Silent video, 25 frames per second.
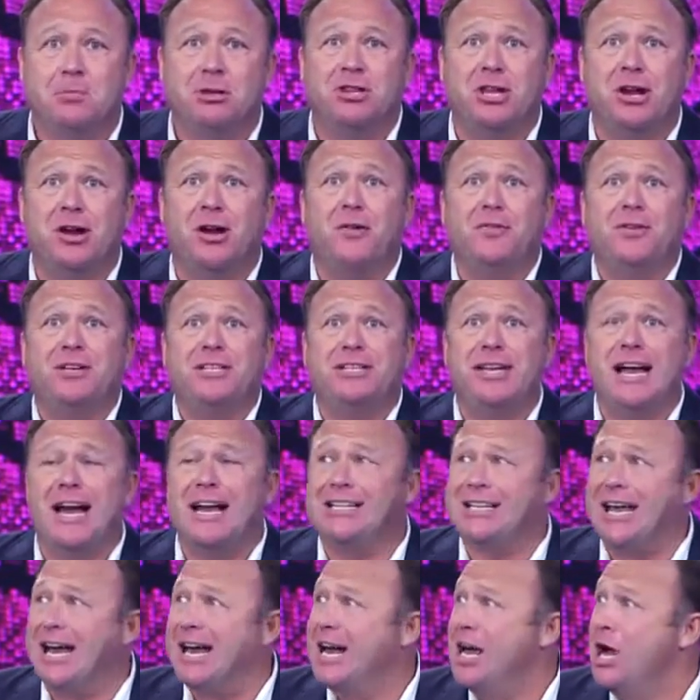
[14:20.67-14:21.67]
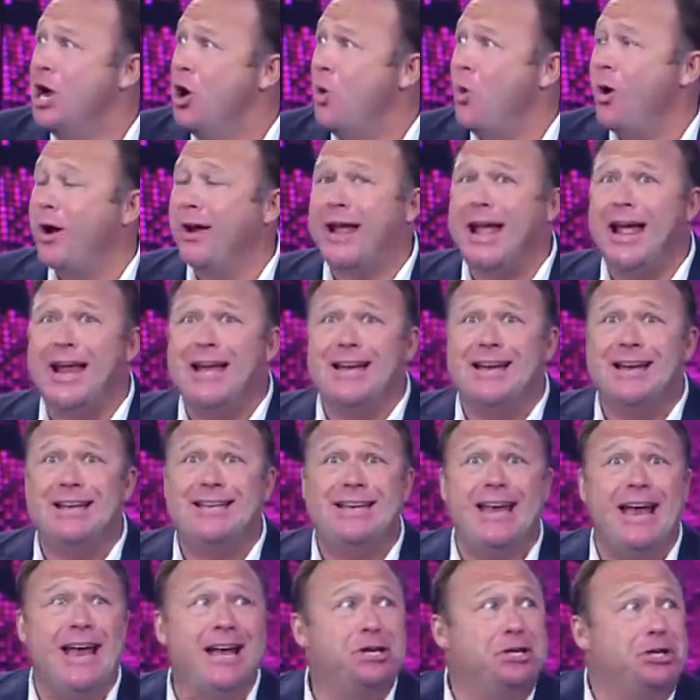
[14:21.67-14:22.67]
But they're on the stage like, we're getting
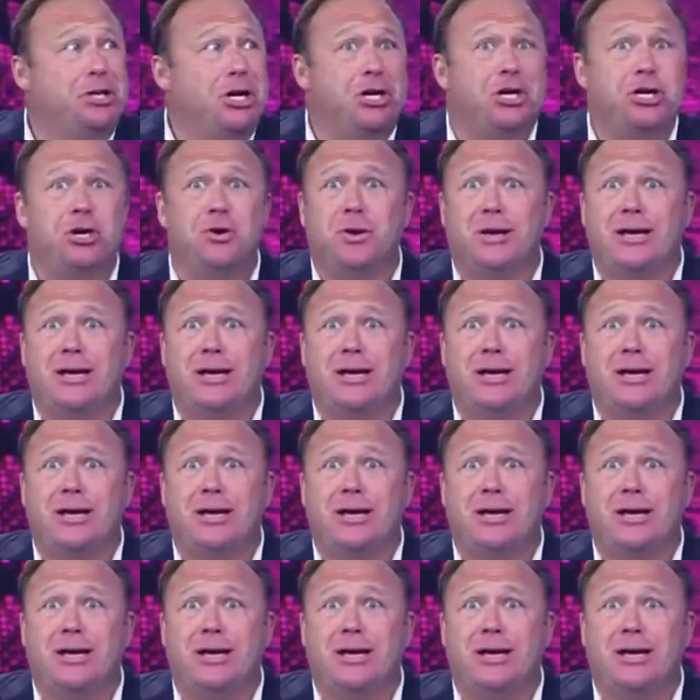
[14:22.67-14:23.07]
attention.